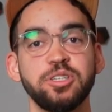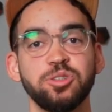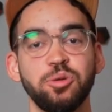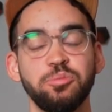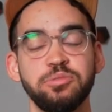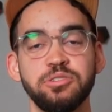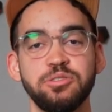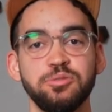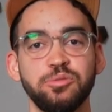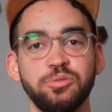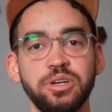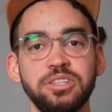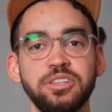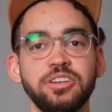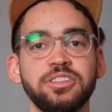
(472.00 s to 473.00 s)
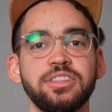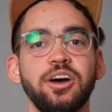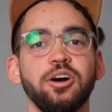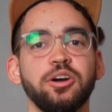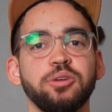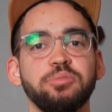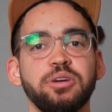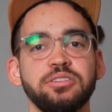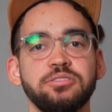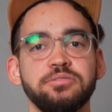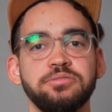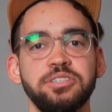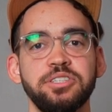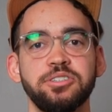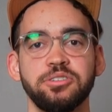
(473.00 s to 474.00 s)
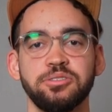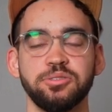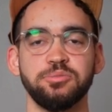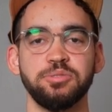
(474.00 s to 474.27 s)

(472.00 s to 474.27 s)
is open, why not talk about the features?